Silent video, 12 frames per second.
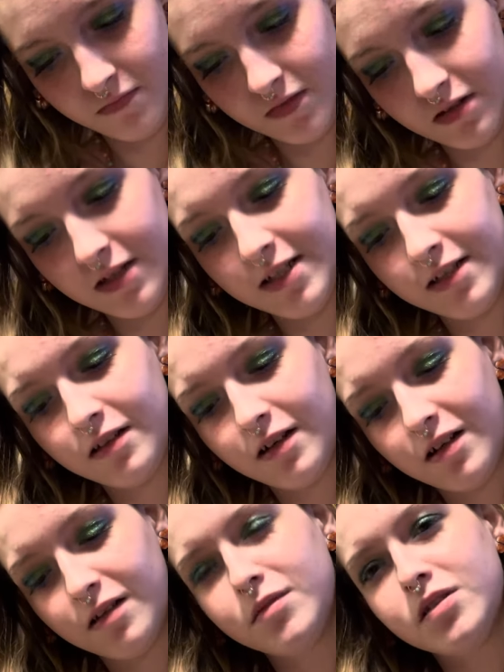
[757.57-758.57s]
Like,
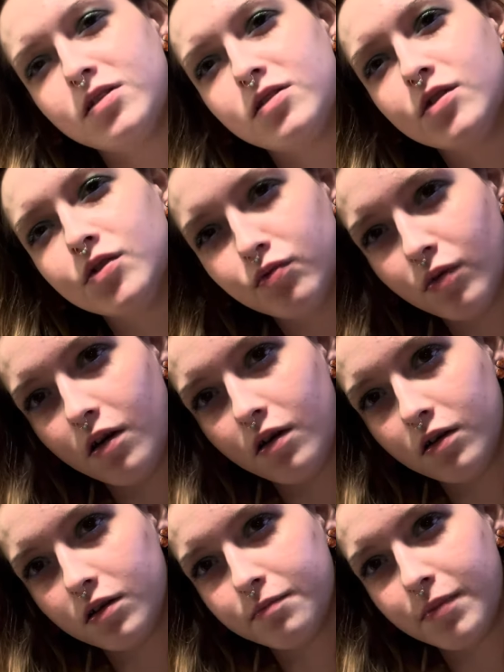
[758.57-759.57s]
I'm a
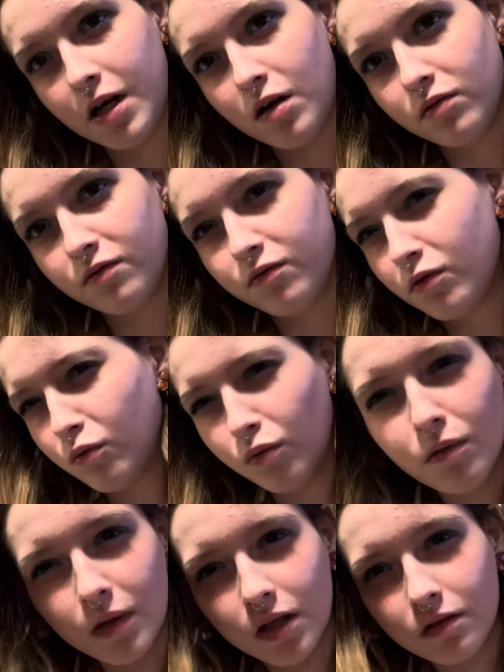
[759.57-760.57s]
strong, powerful
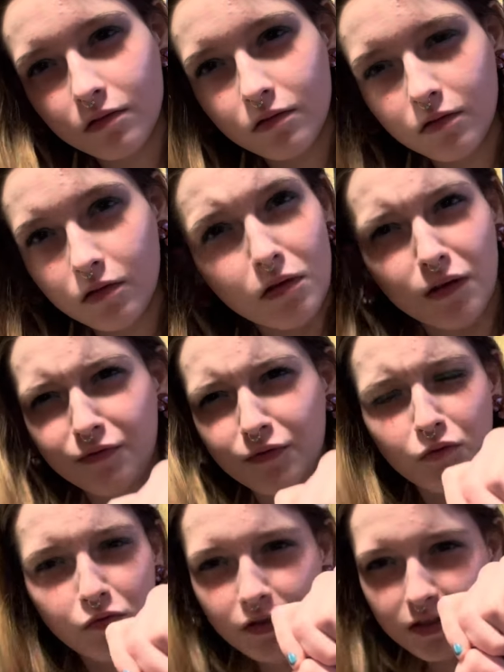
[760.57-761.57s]
woman. Of
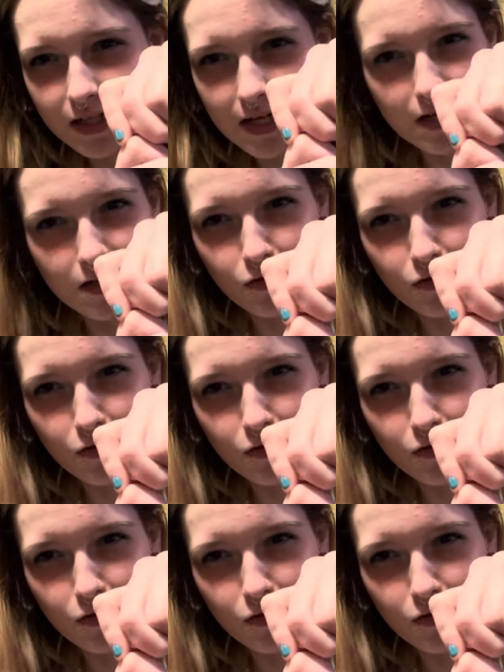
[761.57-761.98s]
course I can